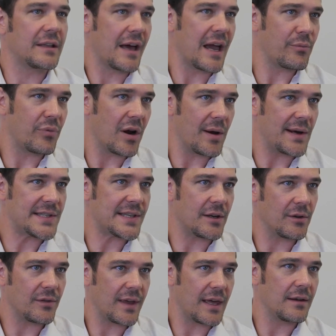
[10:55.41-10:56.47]
libraries that
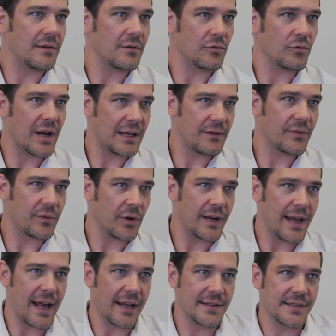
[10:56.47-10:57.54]
are then ready for
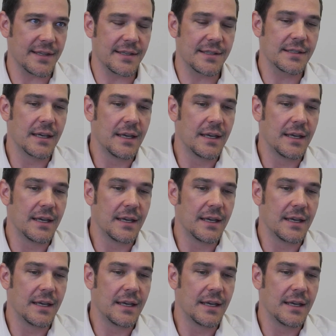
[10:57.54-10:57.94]
analysis.